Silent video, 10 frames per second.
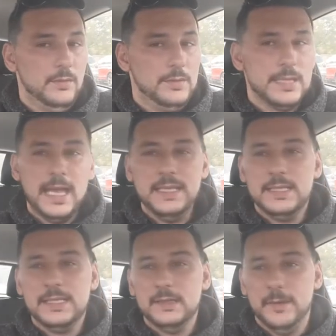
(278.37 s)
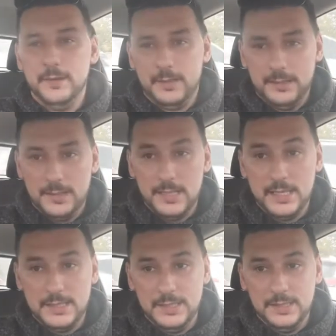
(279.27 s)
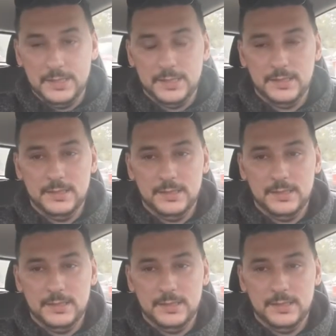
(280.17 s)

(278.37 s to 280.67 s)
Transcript: Science isn't about consensus.